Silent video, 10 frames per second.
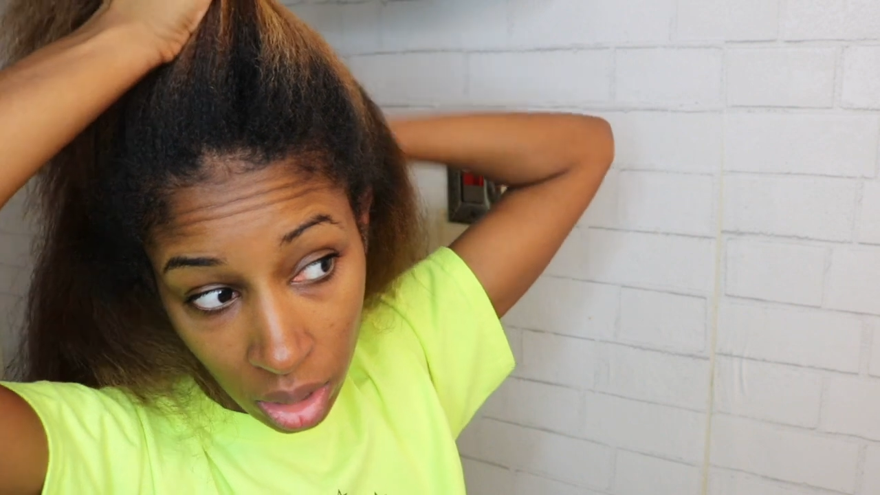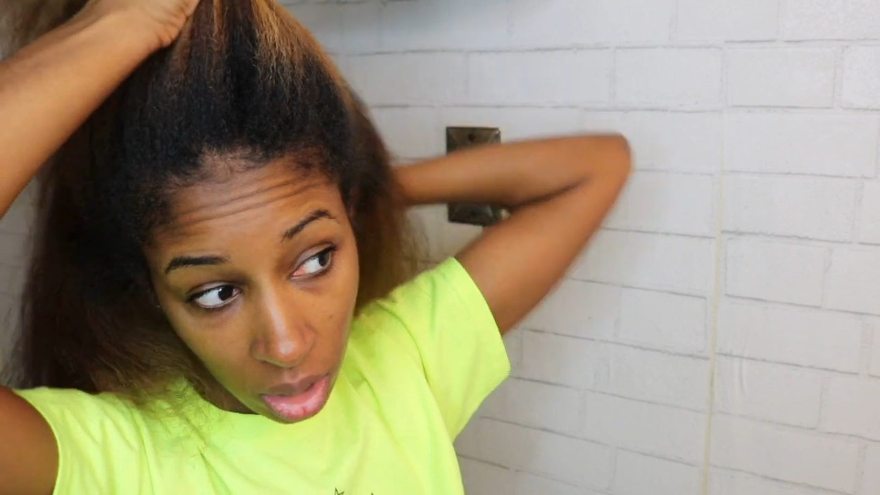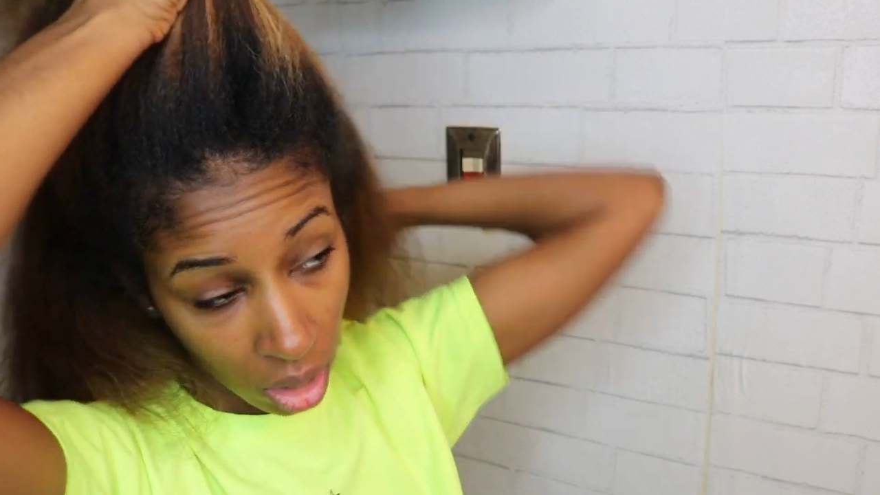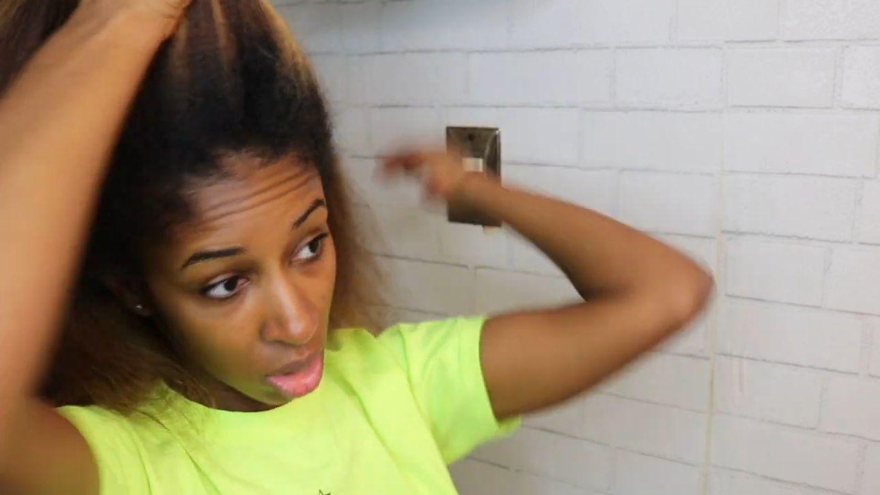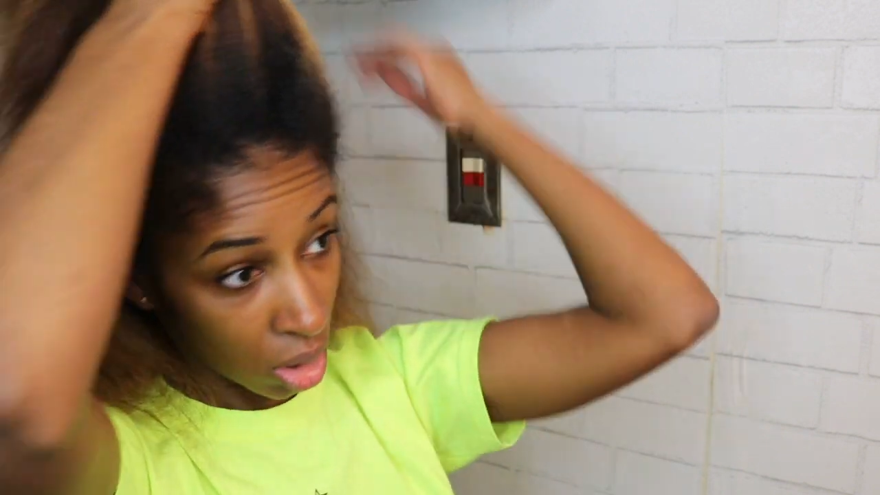
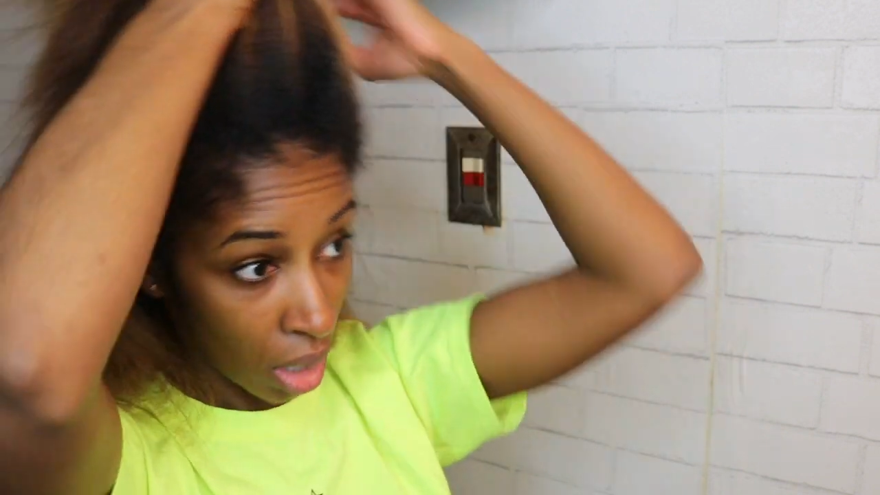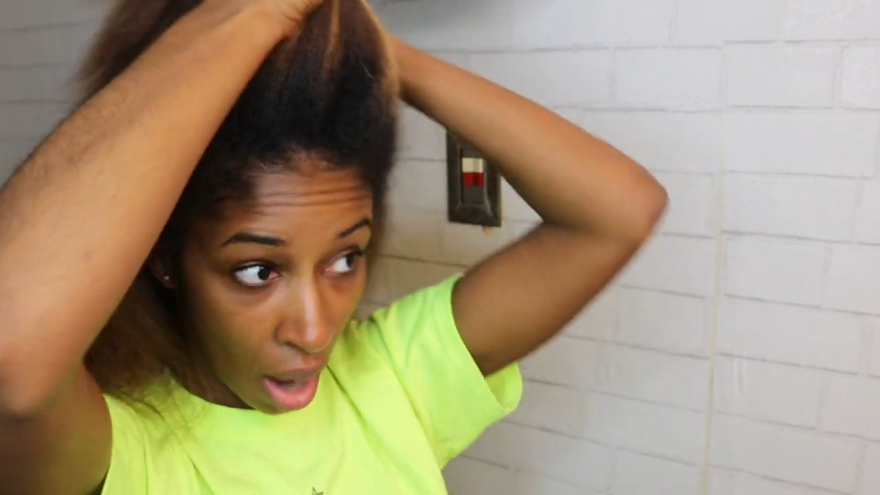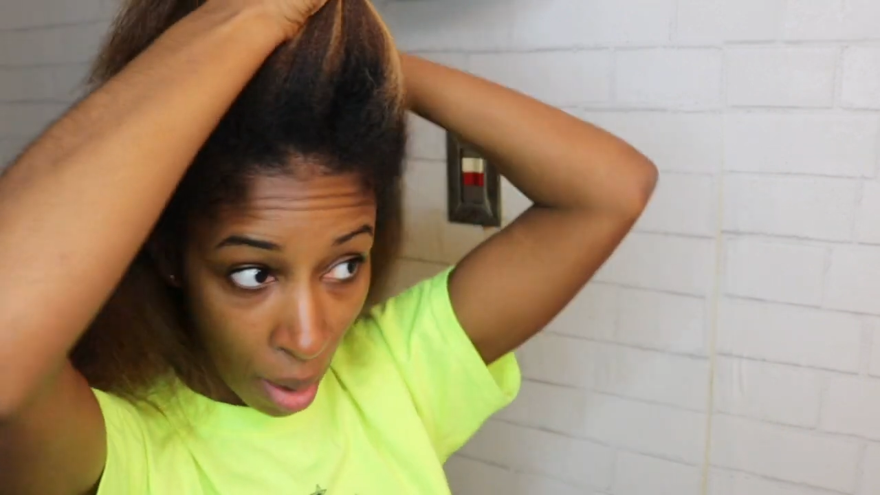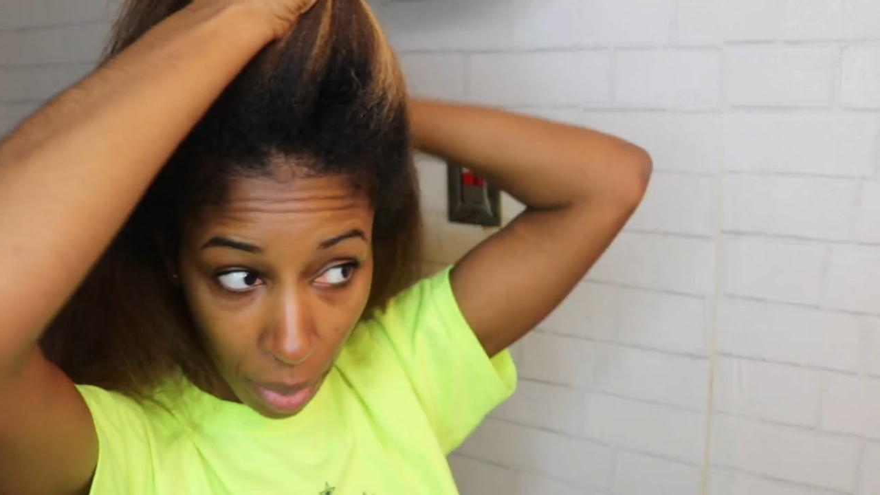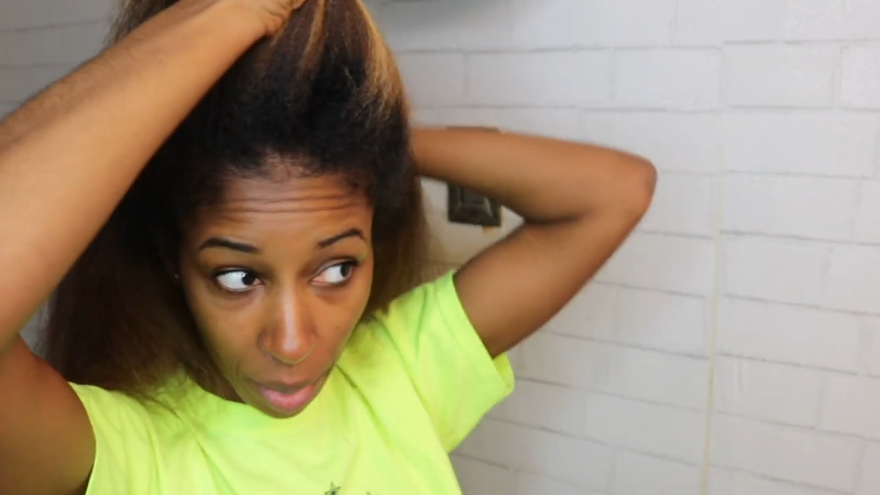to the
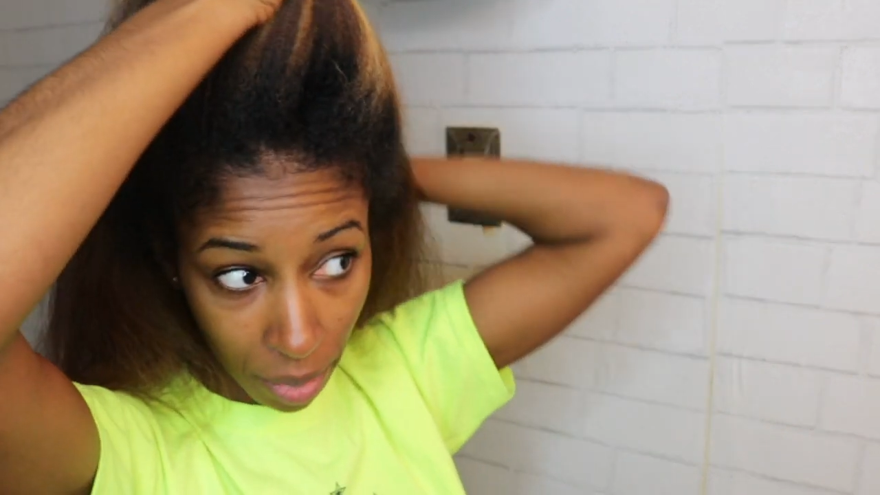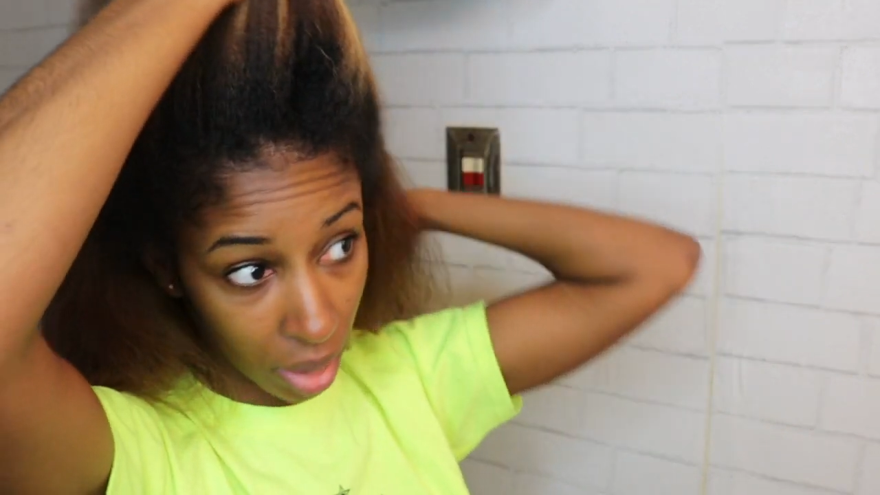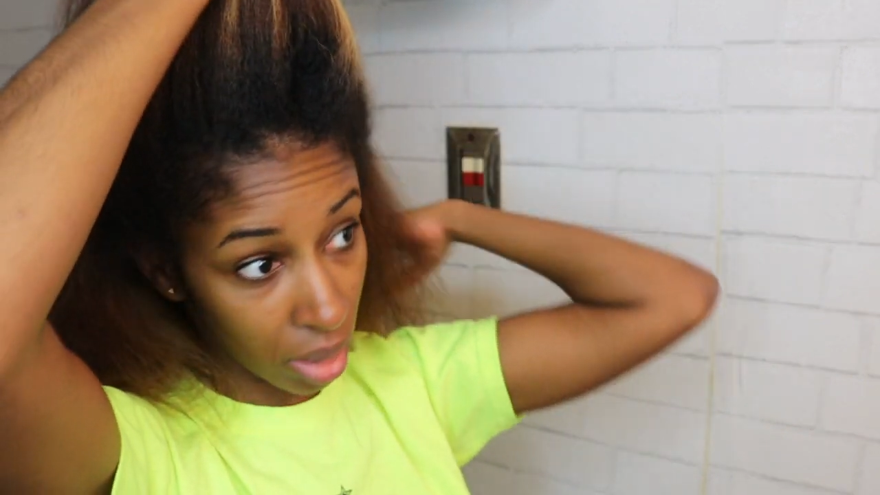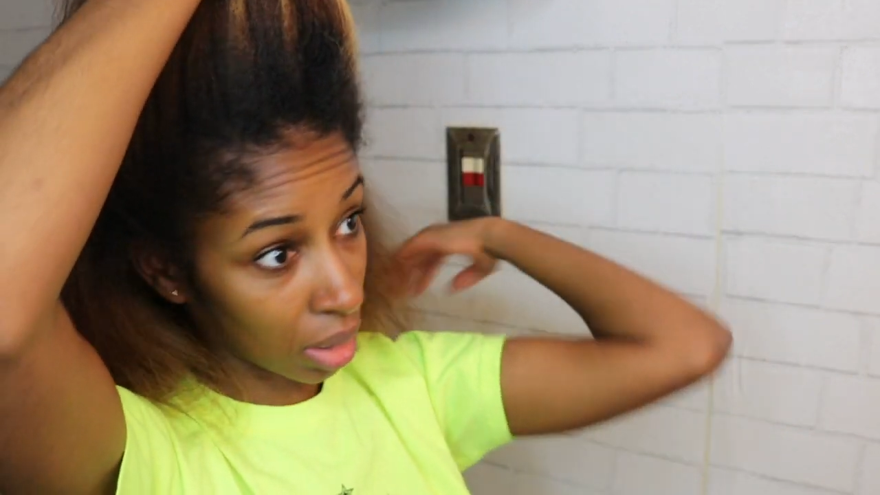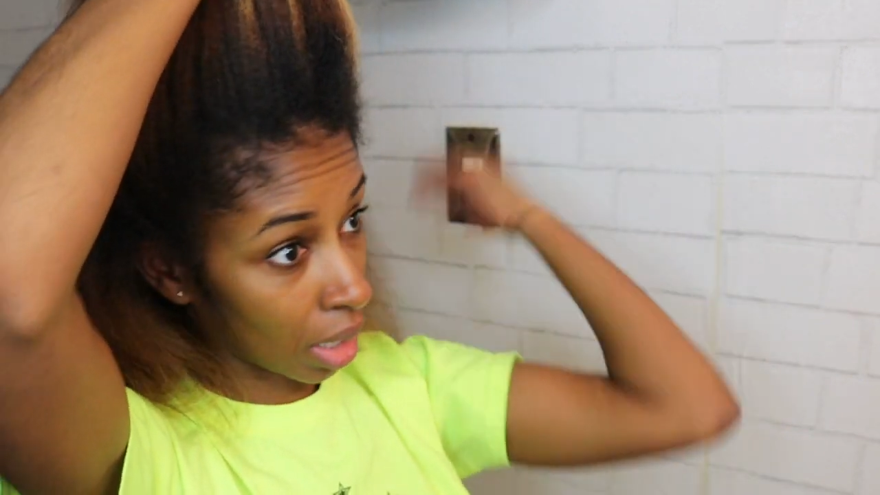shop
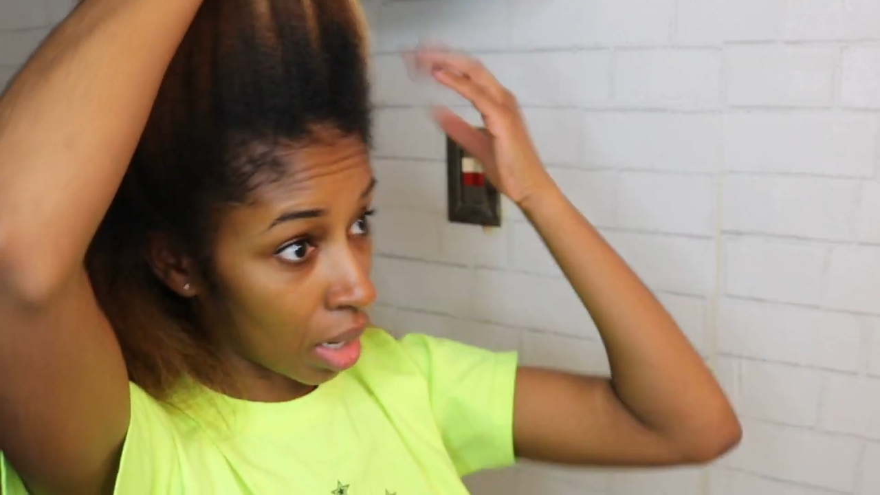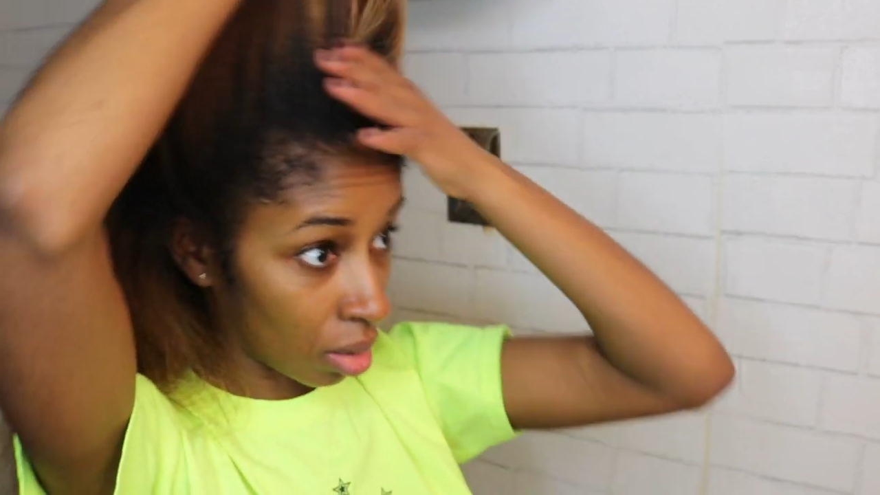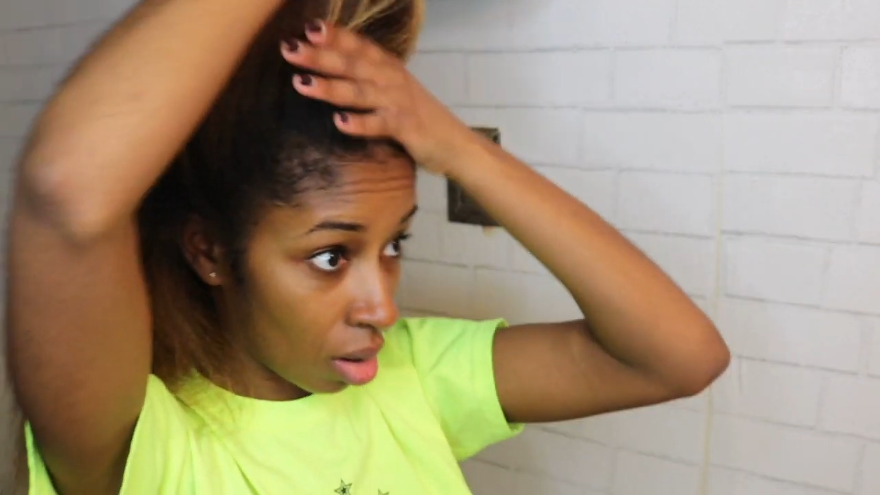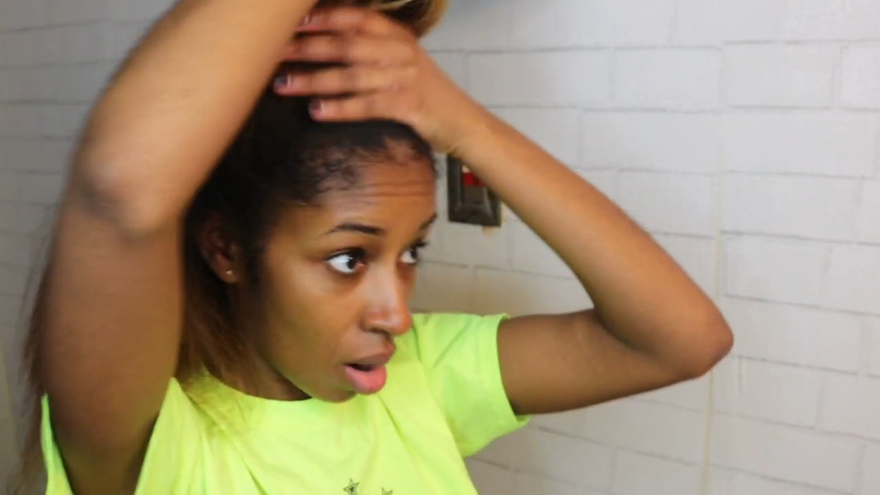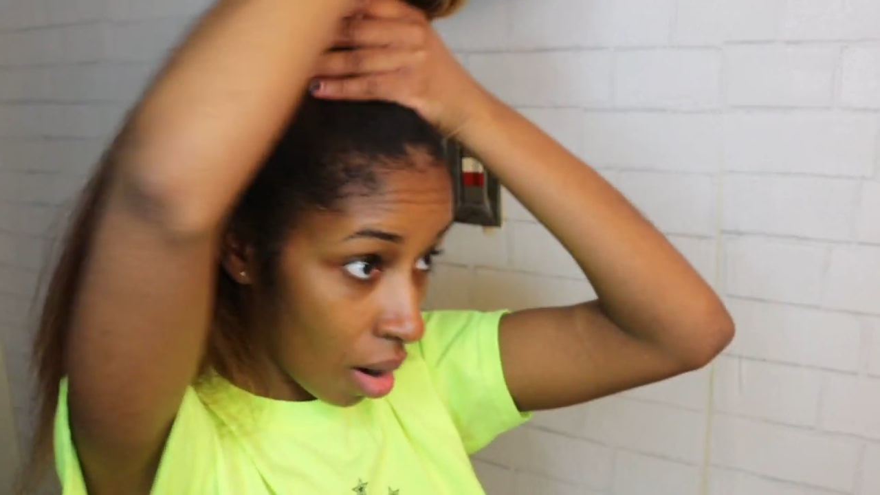because I got in
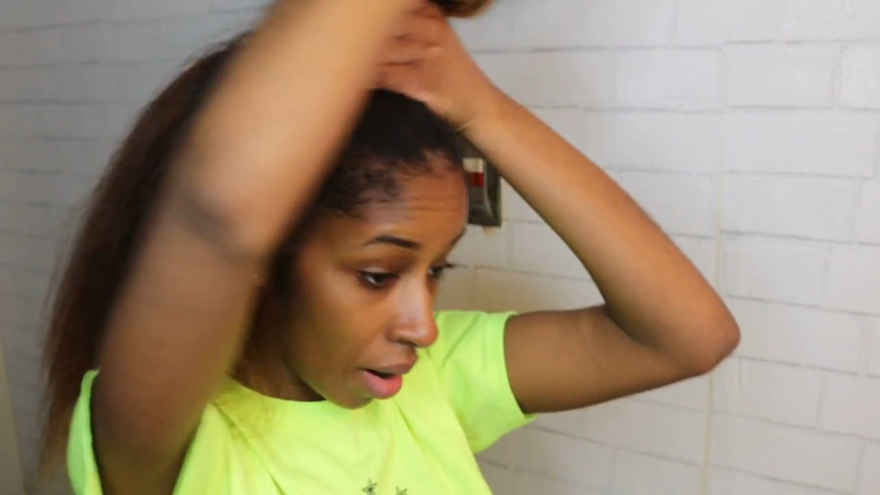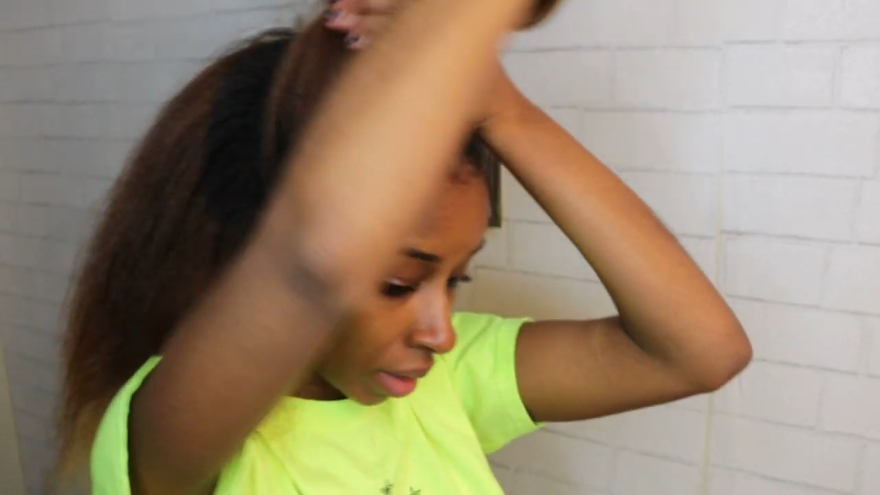a car